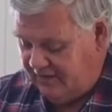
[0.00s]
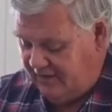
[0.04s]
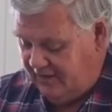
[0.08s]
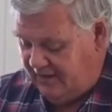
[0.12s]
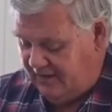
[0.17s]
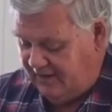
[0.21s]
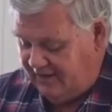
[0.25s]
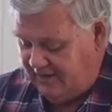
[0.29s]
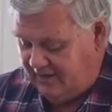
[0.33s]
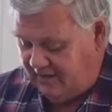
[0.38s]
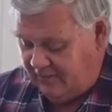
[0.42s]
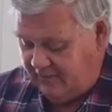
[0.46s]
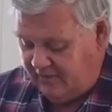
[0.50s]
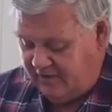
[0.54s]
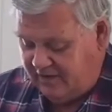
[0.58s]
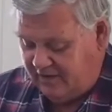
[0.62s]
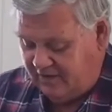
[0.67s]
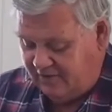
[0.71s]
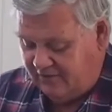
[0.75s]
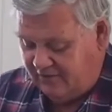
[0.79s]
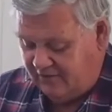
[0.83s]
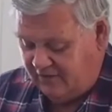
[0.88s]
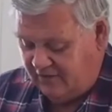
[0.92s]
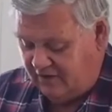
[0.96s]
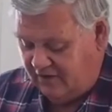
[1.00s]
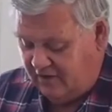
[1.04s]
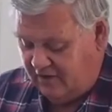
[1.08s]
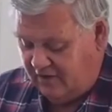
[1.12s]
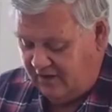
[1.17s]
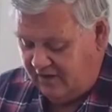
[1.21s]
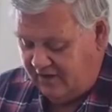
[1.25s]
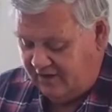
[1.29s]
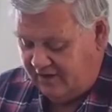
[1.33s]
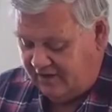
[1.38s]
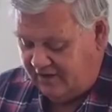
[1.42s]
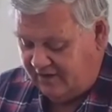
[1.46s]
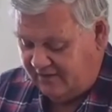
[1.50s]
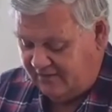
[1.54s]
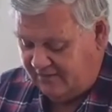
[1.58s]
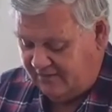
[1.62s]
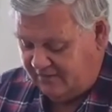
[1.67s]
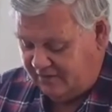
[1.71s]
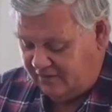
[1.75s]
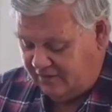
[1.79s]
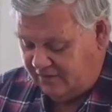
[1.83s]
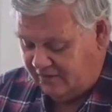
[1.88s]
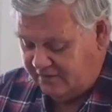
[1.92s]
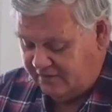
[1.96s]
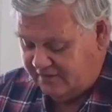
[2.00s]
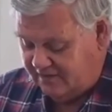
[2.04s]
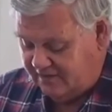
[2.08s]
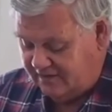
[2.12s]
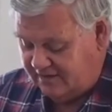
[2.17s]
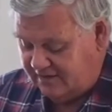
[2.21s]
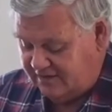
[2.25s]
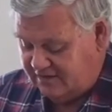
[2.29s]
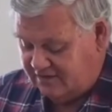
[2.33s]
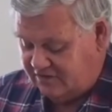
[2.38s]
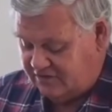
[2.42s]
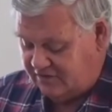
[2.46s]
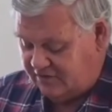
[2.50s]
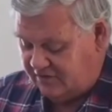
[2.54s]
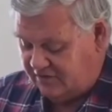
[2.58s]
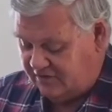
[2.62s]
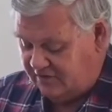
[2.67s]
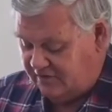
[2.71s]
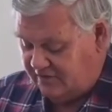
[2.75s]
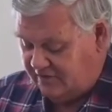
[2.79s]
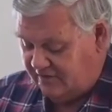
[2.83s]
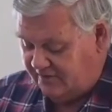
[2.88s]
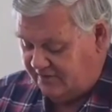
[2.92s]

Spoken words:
and that we can rely on it because it is truth.